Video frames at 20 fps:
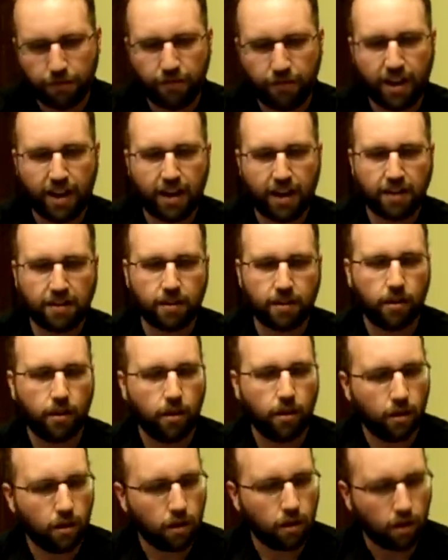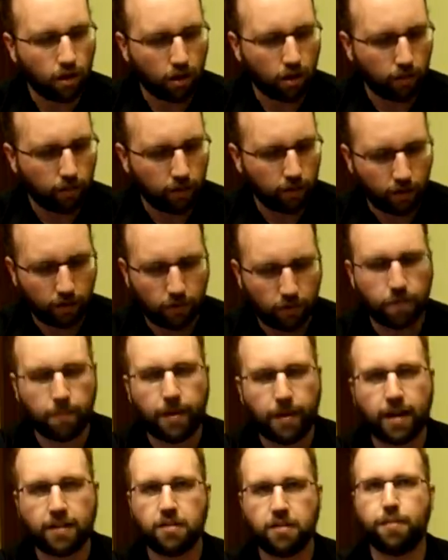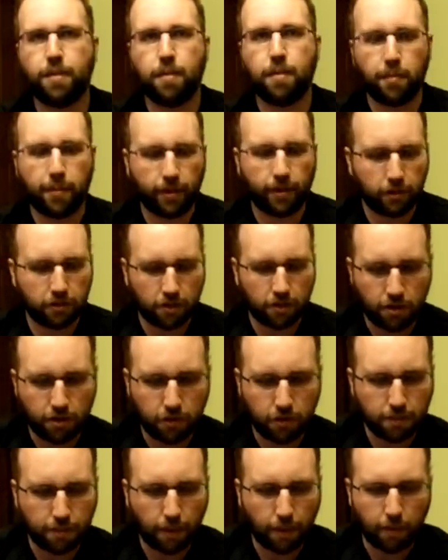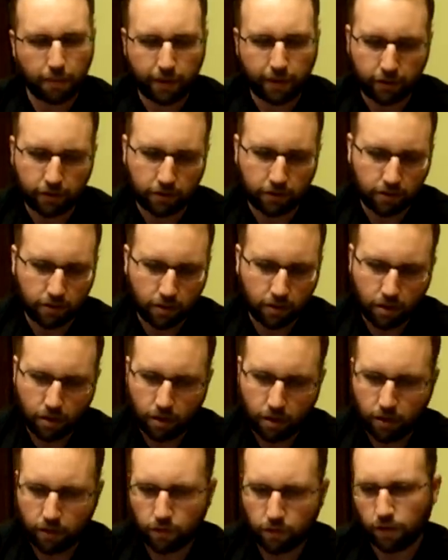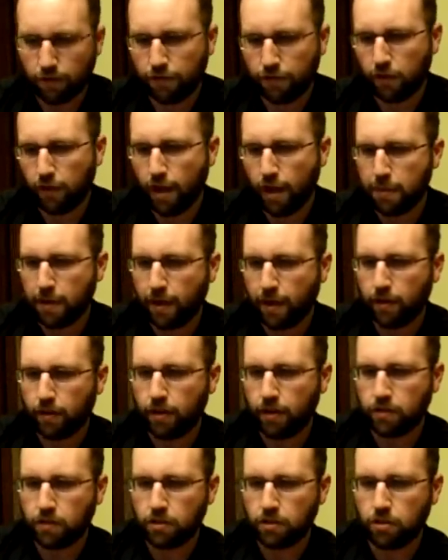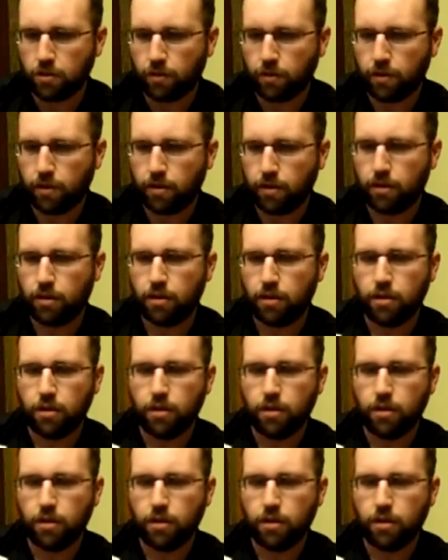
fact um, in his box of bubble mailers, unused bubble mailers. So says, Phil, happy holidays, enjoy.